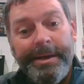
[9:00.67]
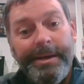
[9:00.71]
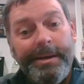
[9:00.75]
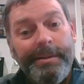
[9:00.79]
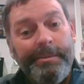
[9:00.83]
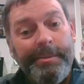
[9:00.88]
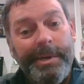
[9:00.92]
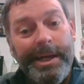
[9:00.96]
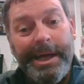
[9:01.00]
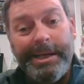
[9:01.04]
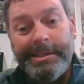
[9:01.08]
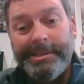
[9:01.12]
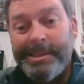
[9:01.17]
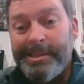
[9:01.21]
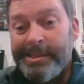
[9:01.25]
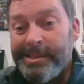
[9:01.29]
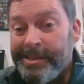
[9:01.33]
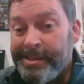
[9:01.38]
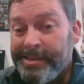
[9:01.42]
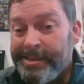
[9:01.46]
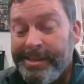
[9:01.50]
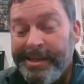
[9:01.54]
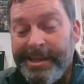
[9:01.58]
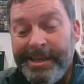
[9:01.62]
But
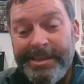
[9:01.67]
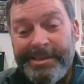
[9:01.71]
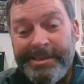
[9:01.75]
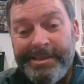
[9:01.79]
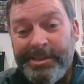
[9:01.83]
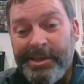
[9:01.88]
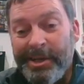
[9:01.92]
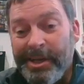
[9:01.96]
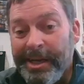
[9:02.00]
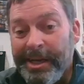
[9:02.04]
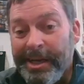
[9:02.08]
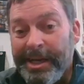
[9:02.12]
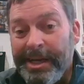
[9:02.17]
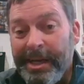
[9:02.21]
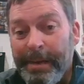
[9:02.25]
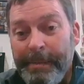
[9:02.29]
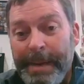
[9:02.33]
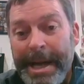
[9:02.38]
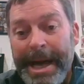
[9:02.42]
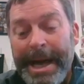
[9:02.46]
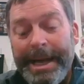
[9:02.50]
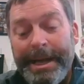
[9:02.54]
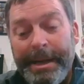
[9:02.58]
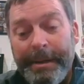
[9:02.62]
it's going to come
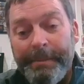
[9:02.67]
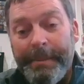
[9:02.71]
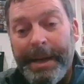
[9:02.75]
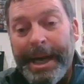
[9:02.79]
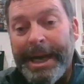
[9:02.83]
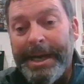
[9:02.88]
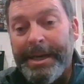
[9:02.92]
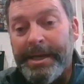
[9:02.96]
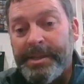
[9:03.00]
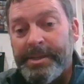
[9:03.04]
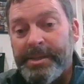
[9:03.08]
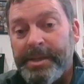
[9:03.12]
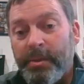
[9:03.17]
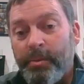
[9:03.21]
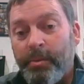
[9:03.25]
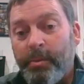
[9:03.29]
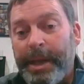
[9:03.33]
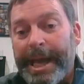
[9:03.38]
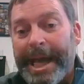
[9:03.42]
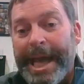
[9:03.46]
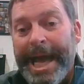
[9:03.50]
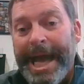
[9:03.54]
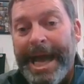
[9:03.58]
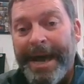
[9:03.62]
back and bite us. And
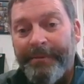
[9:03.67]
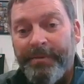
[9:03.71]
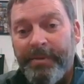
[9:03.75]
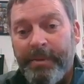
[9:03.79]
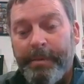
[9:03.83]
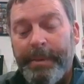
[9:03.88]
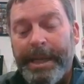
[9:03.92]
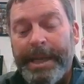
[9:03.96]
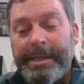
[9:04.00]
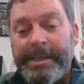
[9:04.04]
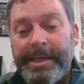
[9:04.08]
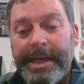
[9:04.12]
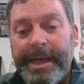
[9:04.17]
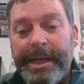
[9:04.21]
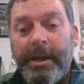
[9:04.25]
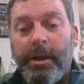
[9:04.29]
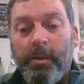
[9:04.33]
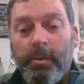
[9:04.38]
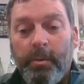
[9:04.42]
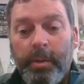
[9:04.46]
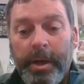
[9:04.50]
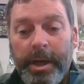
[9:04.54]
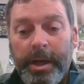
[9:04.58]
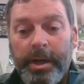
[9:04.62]
we have to maintain
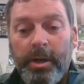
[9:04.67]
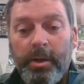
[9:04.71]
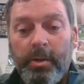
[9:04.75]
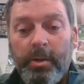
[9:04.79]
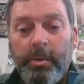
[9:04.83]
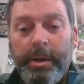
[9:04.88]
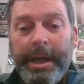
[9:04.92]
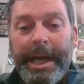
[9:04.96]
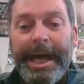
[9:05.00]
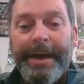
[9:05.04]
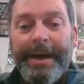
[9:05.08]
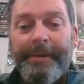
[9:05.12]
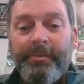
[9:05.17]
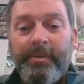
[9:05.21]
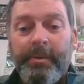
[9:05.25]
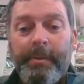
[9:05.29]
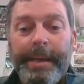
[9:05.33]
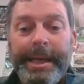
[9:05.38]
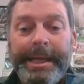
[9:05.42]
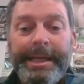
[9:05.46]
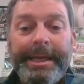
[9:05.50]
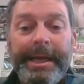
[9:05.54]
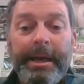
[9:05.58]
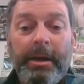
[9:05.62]
our rigor. We have to
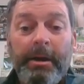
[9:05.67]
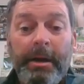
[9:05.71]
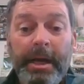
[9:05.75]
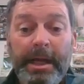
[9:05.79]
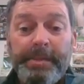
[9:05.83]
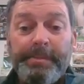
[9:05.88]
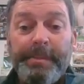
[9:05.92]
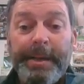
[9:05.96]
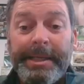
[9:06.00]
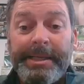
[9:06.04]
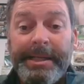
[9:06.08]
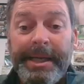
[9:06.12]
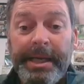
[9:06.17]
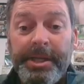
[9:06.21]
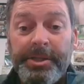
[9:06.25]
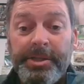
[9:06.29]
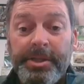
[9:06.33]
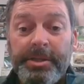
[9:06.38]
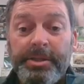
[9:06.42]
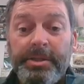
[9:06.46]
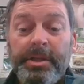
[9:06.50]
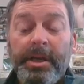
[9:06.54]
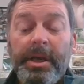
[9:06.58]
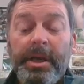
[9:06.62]
maintain our
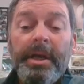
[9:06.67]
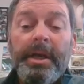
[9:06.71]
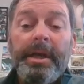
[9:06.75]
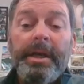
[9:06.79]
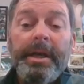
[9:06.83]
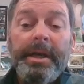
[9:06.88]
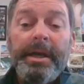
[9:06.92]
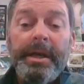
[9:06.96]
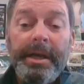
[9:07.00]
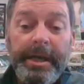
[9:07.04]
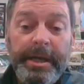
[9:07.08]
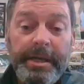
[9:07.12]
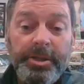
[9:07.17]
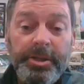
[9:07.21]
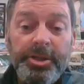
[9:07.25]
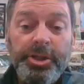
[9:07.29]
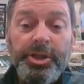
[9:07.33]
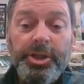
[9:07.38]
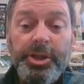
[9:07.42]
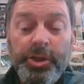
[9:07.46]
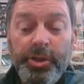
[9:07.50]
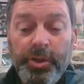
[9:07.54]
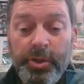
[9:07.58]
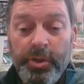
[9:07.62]
expectations
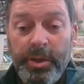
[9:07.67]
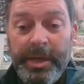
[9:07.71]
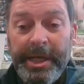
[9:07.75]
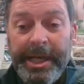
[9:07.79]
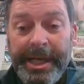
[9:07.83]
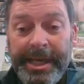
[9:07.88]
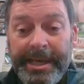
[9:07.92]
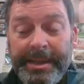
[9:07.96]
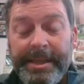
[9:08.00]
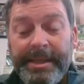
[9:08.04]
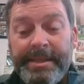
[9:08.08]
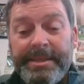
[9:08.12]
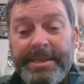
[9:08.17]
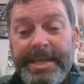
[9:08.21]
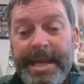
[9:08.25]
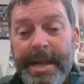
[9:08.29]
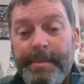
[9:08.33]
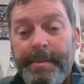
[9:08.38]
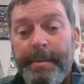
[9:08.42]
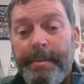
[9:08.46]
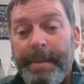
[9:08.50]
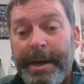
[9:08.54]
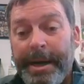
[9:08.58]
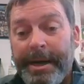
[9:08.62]
is you get the
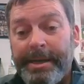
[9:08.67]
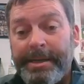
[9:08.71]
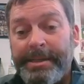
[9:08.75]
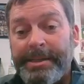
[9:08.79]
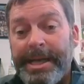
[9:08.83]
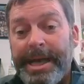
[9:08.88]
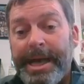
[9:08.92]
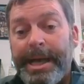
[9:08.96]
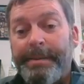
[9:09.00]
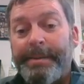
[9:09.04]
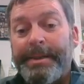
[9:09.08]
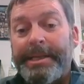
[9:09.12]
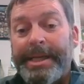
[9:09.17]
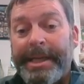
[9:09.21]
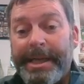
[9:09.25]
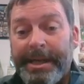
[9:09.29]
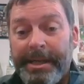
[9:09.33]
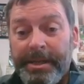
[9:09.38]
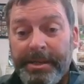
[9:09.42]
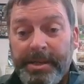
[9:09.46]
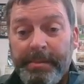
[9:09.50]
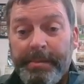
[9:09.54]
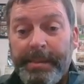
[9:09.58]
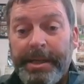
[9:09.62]
same amount of time at the
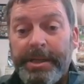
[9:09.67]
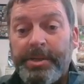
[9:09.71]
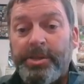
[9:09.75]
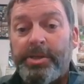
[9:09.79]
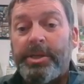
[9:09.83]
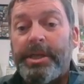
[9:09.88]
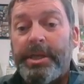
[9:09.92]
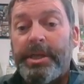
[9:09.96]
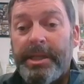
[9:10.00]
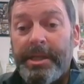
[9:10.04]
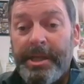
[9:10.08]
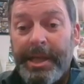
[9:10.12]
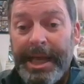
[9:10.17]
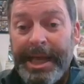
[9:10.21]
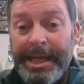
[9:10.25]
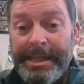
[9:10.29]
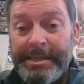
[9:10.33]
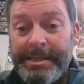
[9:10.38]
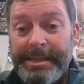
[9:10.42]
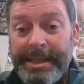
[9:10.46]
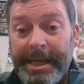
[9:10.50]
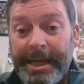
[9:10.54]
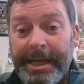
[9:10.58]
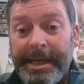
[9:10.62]
end of the semester, get the class
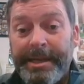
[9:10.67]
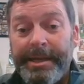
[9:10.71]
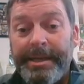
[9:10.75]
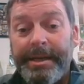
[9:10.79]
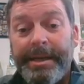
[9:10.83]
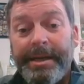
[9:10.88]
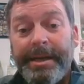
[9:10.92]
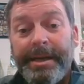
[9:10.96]
done.